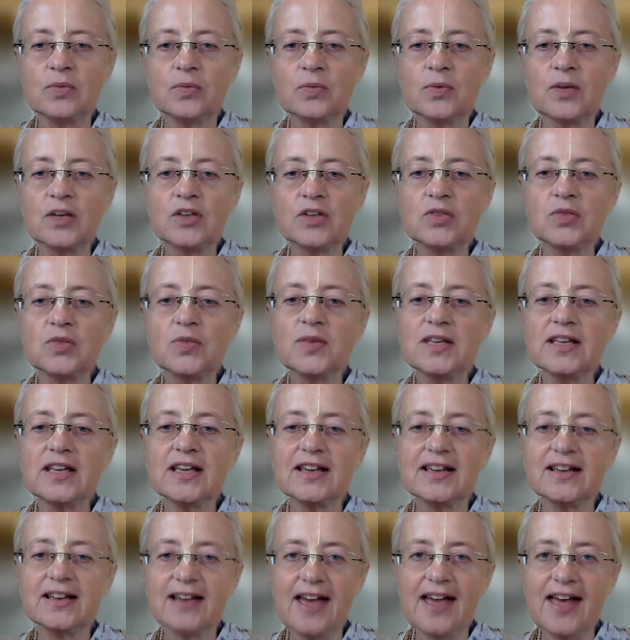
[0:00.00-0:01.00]
what
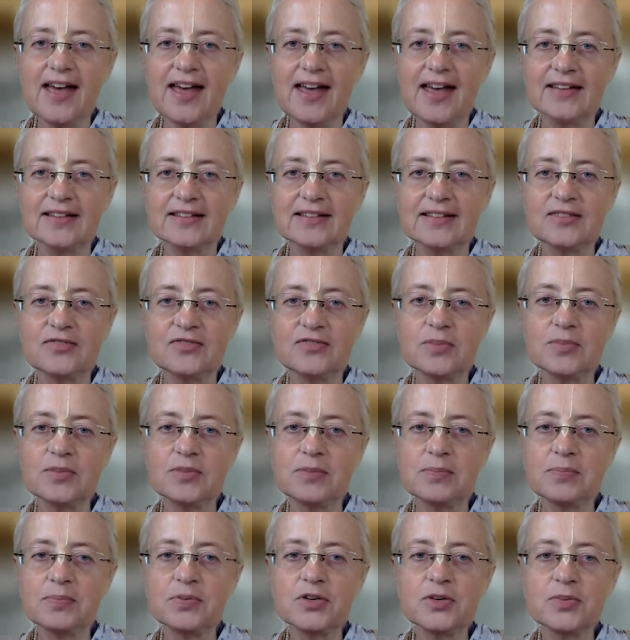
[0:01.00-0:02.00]
we read from
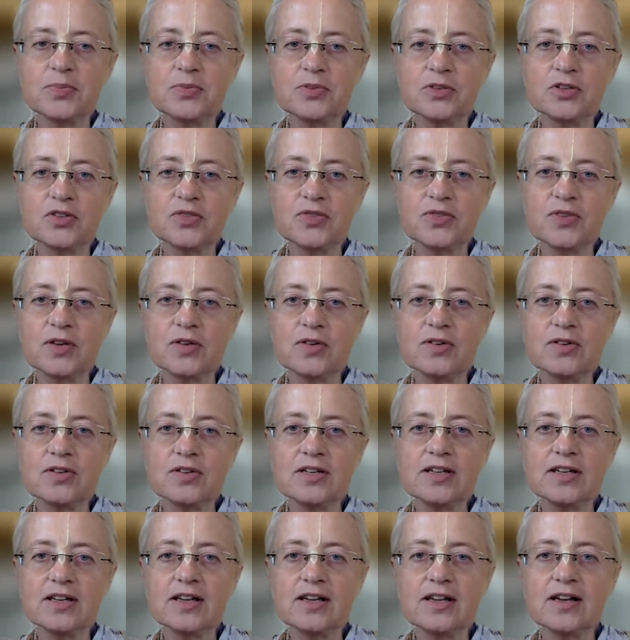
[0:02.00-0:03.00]
the purport, we
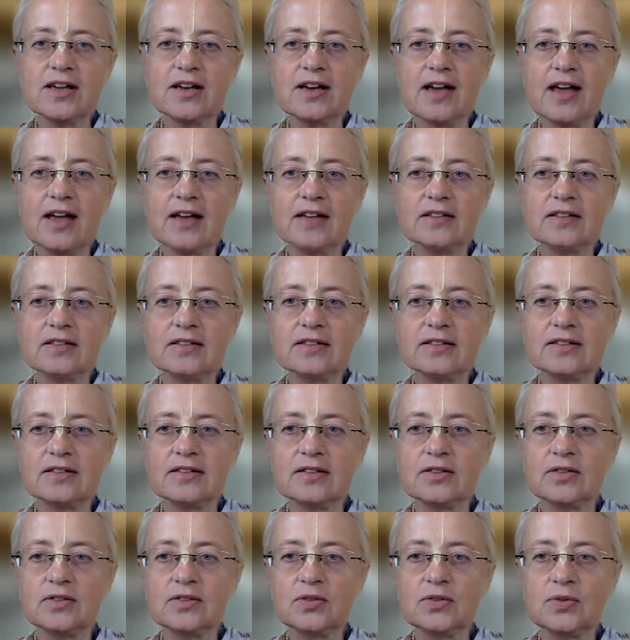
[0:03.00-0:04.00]
only read
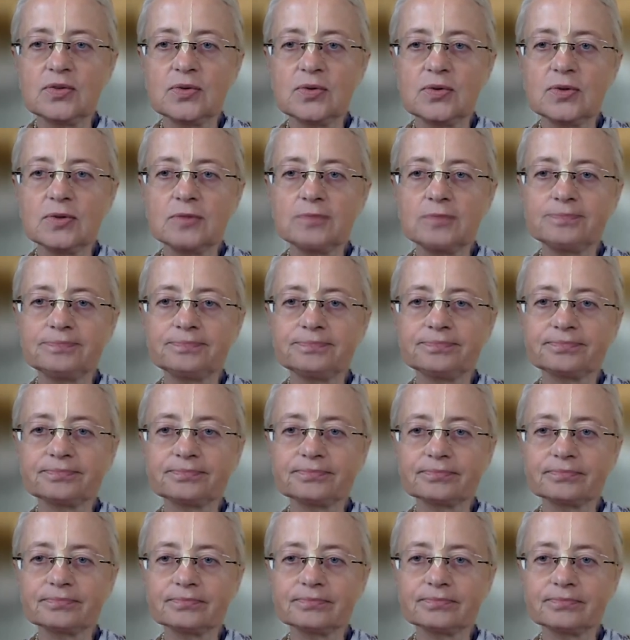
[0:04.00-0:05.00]
2
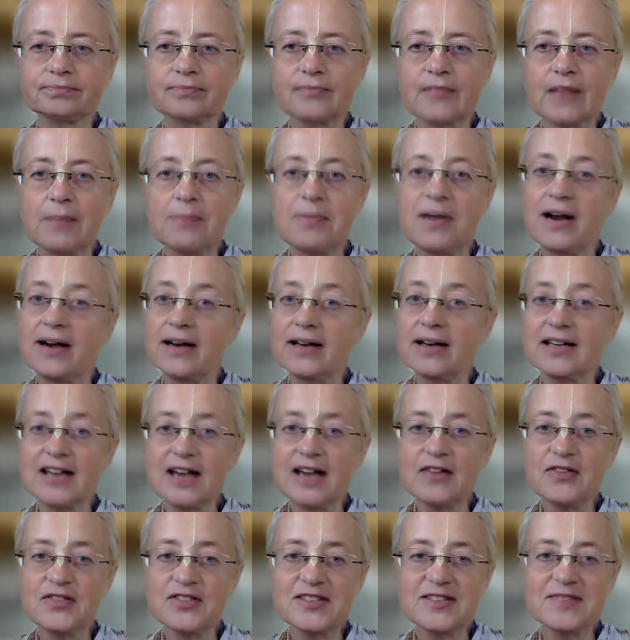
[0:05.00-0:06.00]

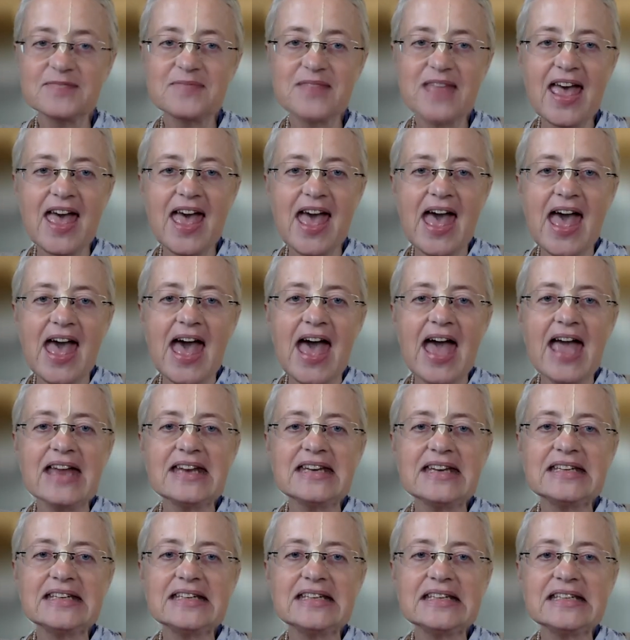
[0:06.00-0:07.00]
paragraphs.
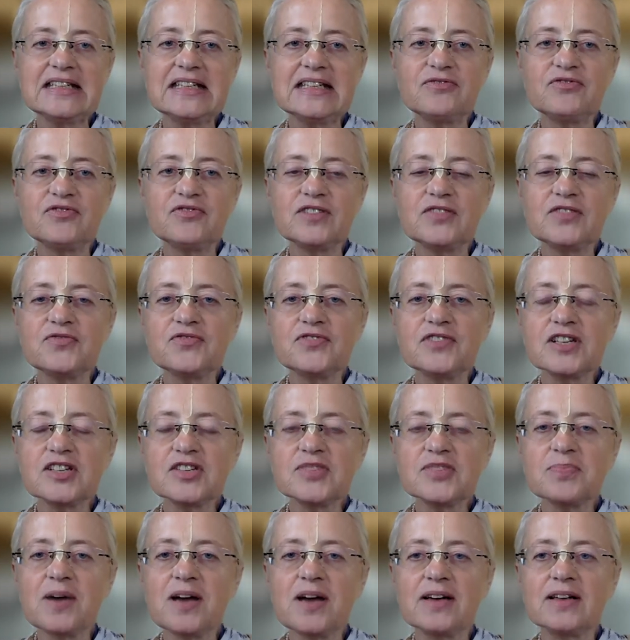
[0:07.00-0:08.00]
And in the
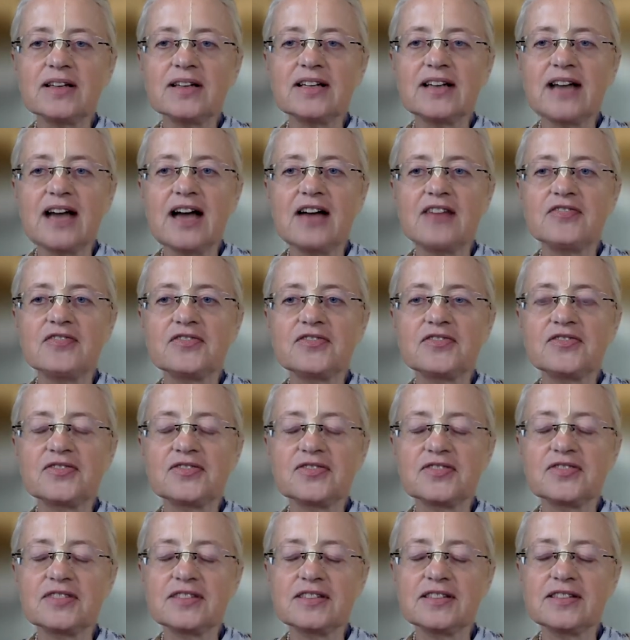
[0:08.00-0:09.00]
first paragraph,
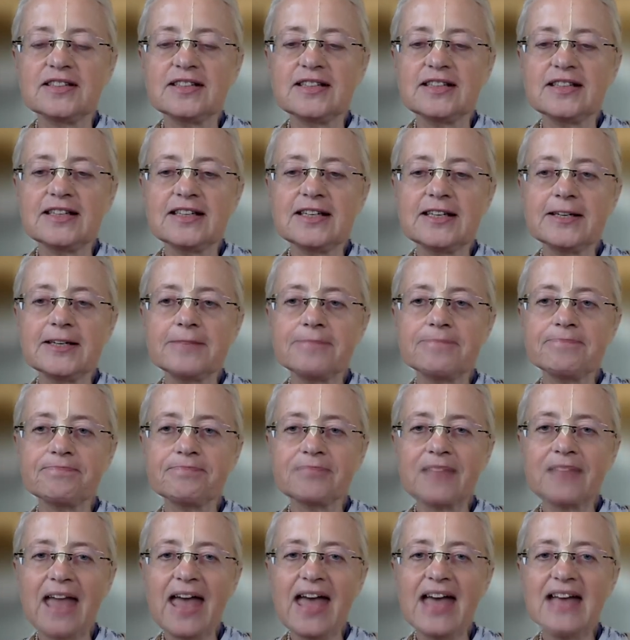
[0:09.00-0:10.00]
the
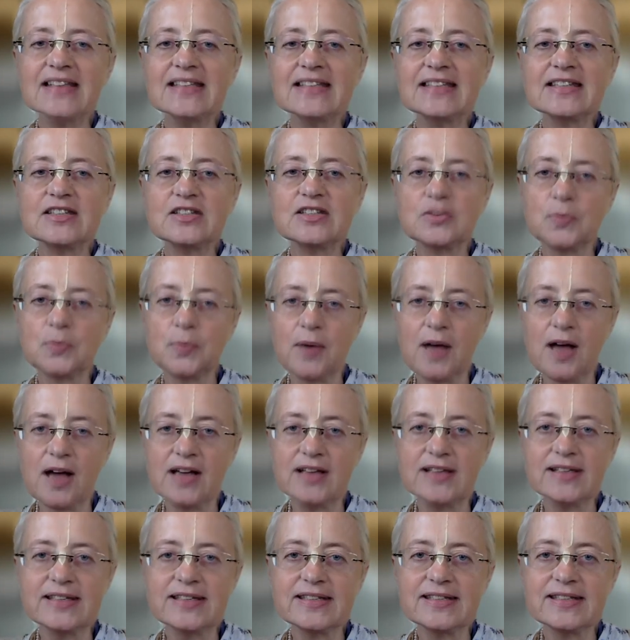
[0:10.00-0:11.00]
essence
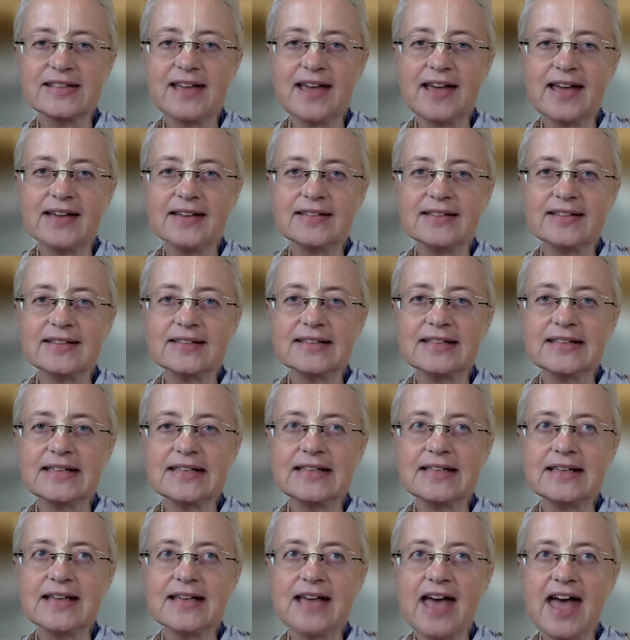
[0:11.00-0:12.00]
was that
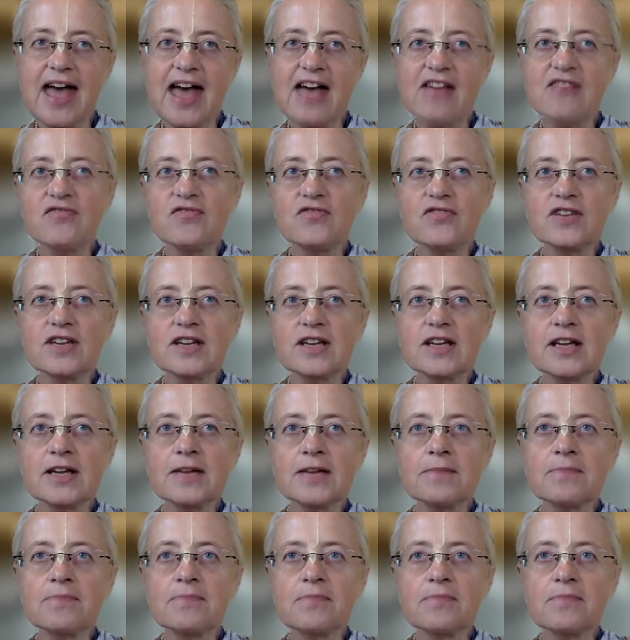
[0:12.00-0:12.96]
in every